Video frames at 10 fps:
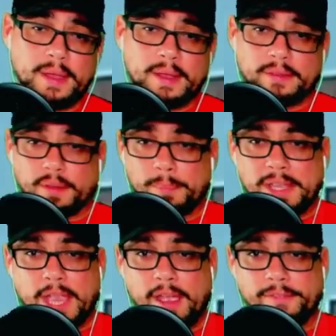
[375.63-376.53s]
So be
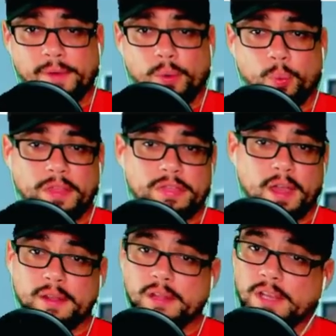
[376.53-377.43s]
careful with
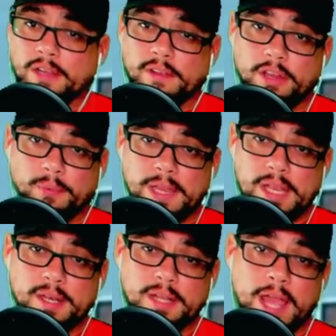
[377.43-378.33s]
the things that you
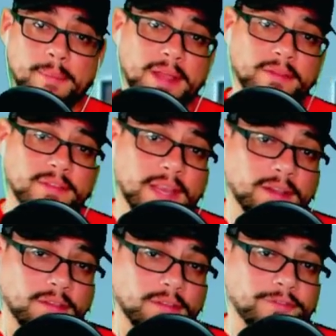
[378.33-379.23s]
read. Now, I'm not saying
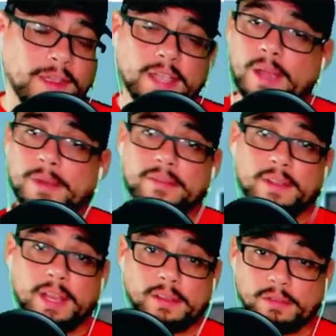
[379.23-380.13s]
this is fake. I'm not
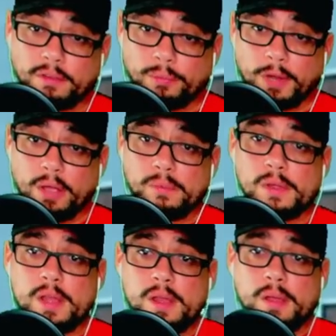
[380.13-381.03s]
saying this is real.
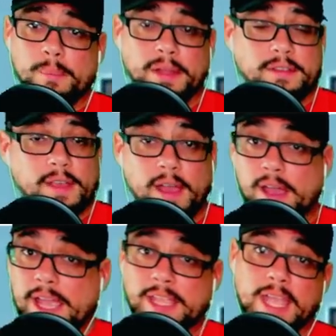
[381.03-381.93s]
But
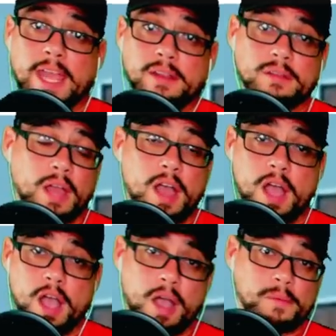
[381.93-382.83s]
again,
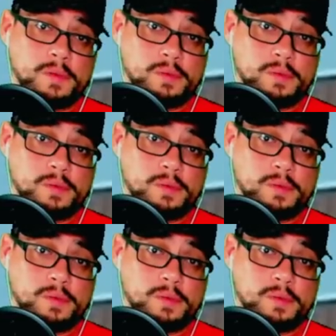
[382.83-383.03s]
I